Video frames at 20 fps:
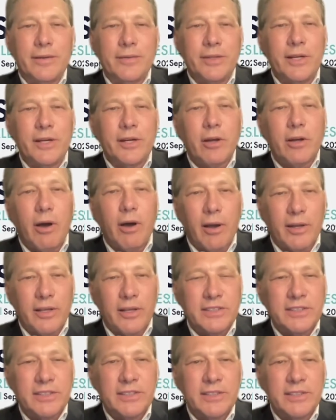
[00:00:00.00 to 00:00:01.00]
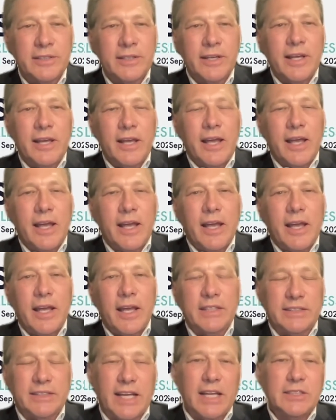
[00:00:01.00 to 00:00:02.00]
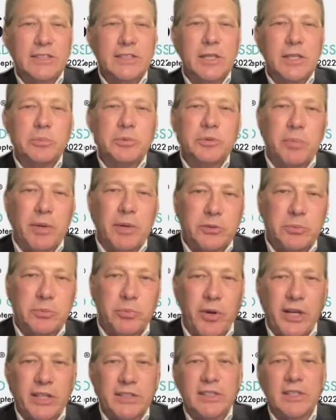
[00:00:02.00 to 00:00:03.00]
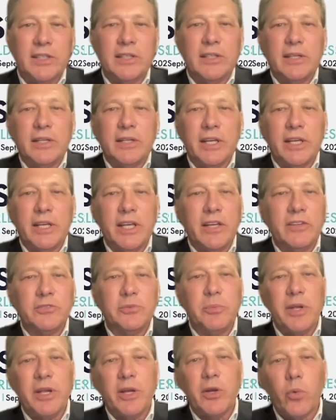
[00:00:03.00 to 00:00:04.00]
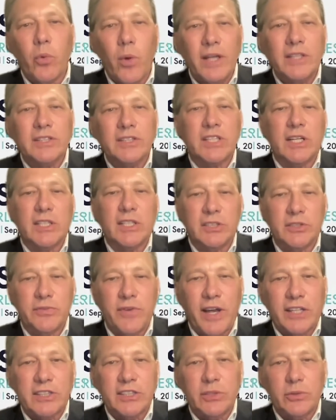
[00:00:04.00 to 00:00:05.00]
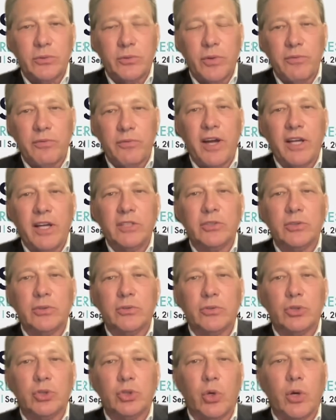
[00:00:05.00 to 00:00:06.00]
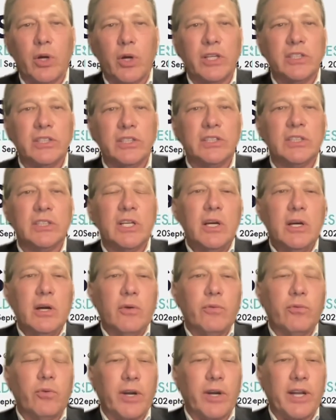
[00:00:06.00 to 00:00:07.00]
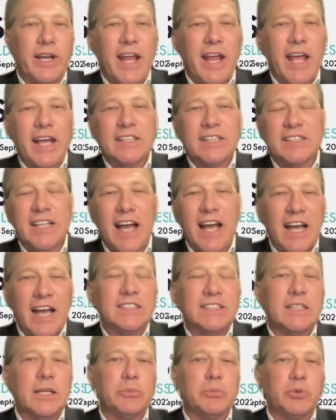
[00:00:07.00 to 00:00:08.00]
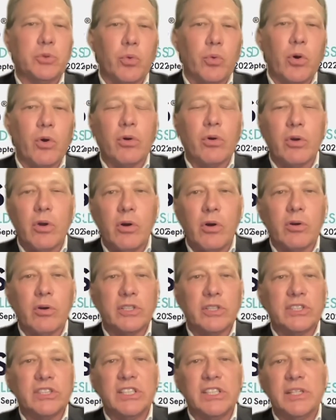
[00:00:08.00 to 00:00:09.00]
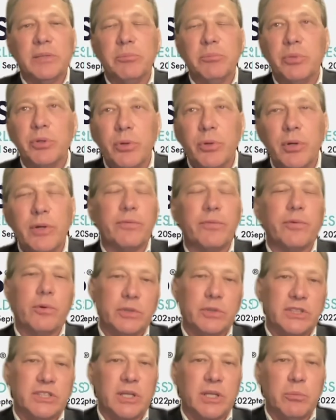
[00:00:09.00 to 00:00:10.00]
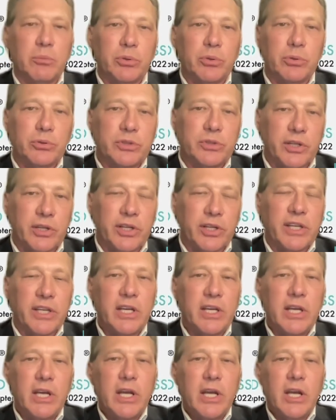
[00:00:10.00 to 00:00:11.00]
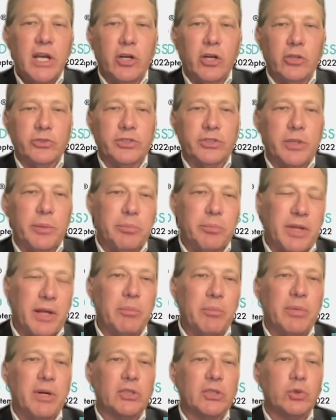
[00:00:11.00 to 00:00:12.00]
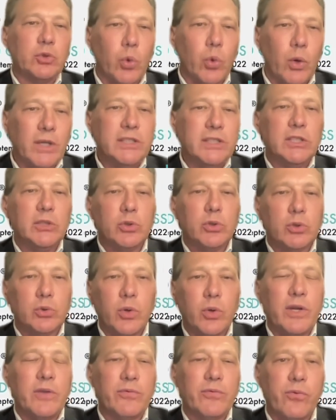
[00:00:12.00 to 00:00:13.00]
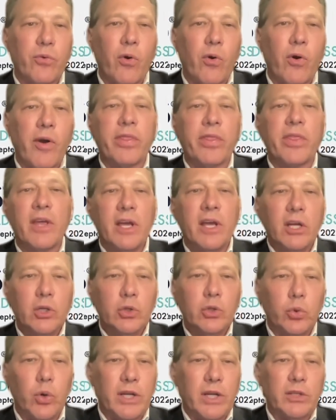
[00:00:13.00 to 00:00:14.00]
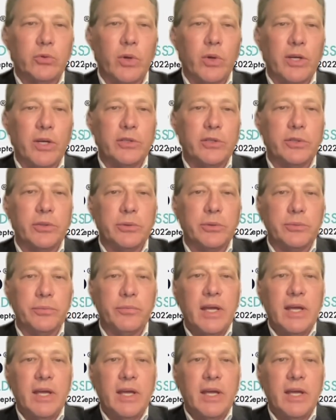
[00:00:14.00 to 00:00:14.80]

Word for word: Dear colleagues, as ISAPS past president, it gives me great satisfaction to invite you to join us for the next ISAPS World Congress in beautiful Istanbul, Turkey, on September twentieth to twenty-fourth, twenty twenty-two.